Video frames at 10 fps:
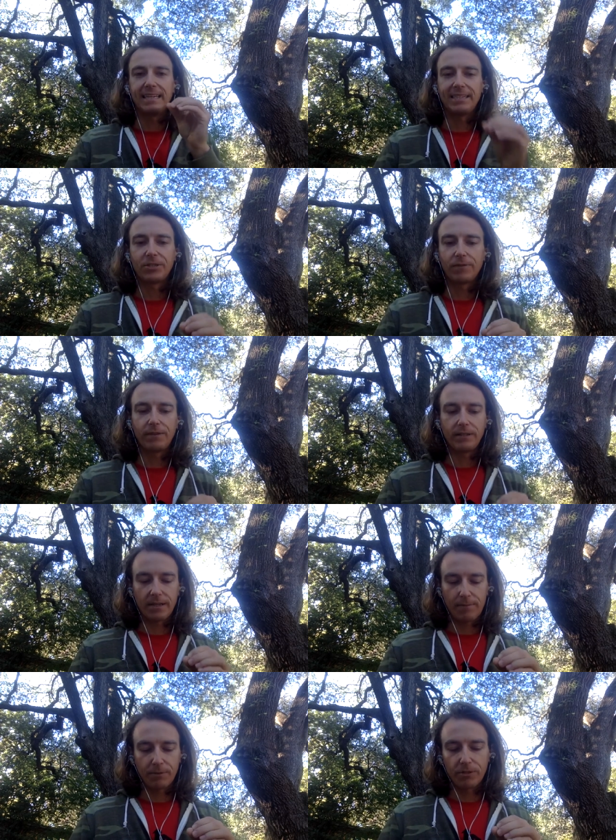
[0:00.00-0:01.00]
each of
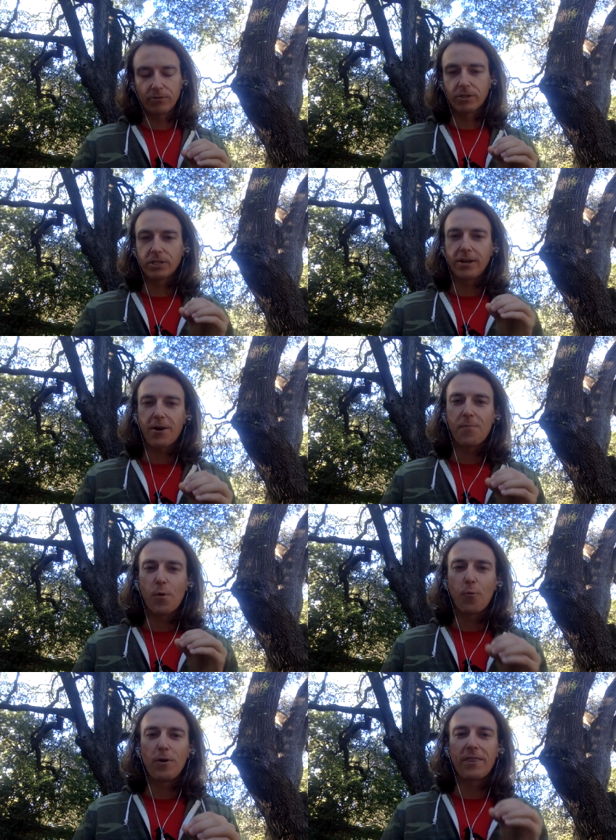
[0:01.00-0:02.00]
these episodes
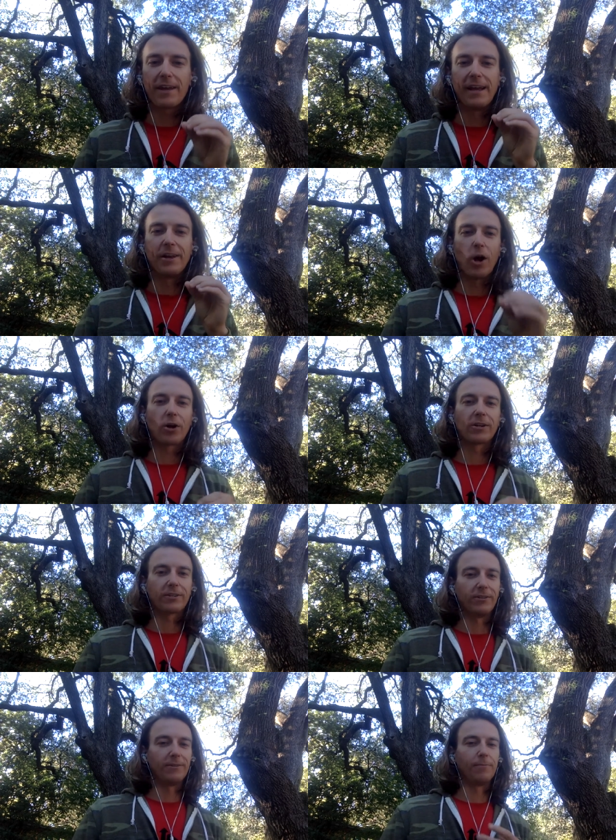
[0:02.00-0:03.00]
come with an
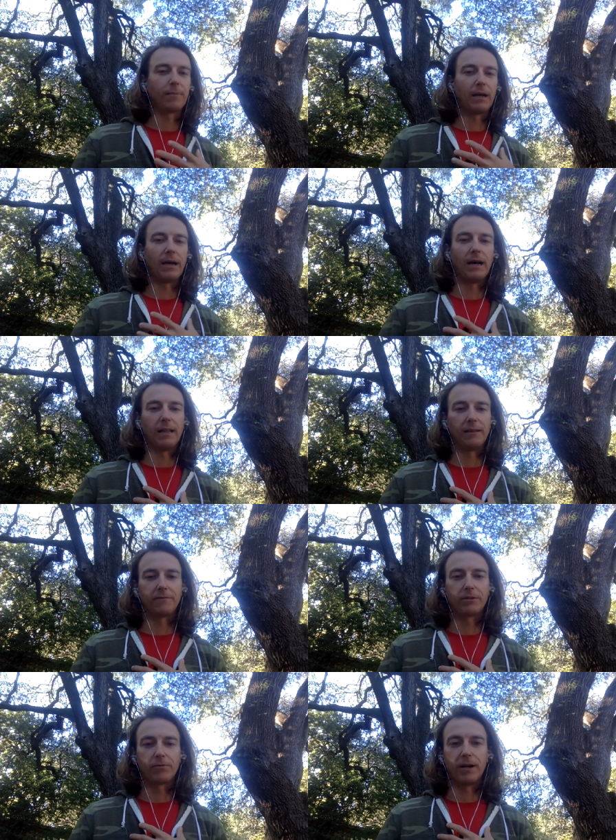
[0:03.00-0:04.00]
article. I
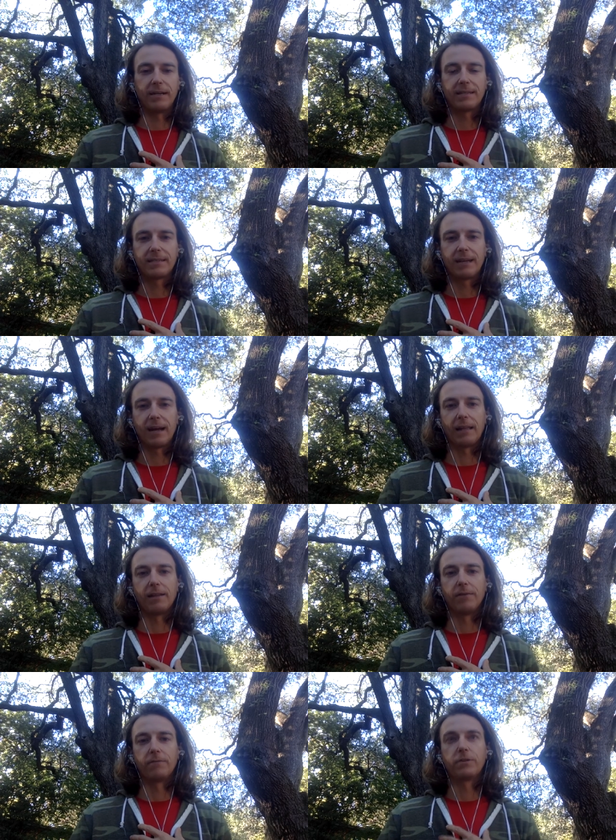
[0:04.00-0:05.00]
love to write, I
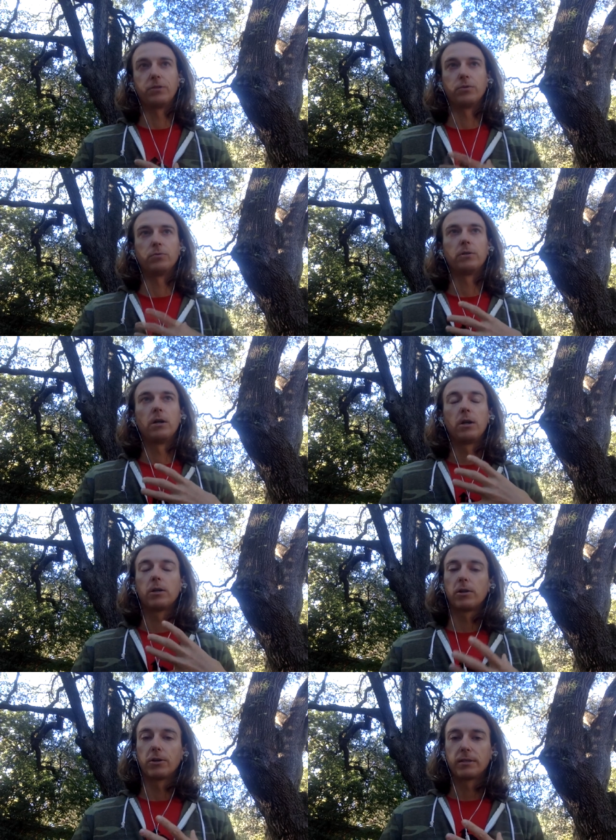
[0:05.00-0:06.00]
love to
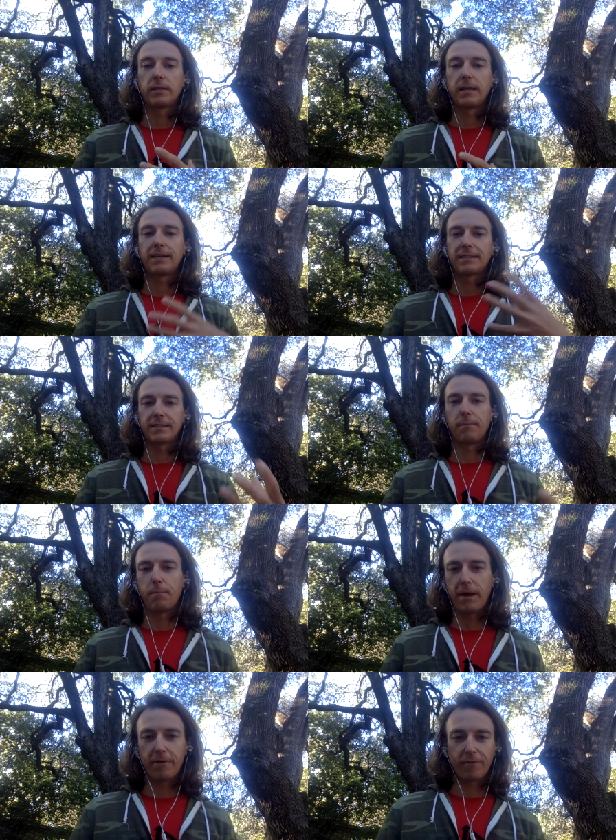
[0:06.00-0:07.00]
learn things,
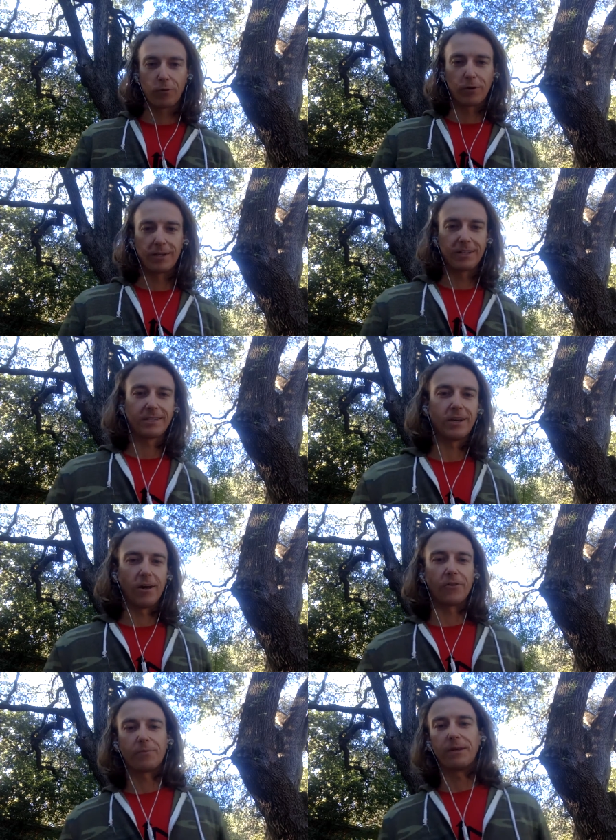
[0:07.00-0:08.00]
pay it forward to
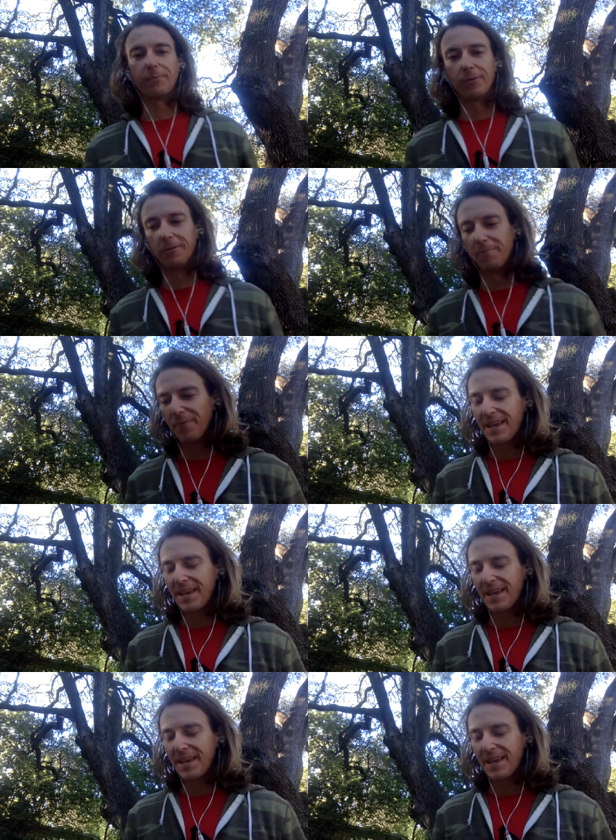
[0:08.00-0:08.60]
other people.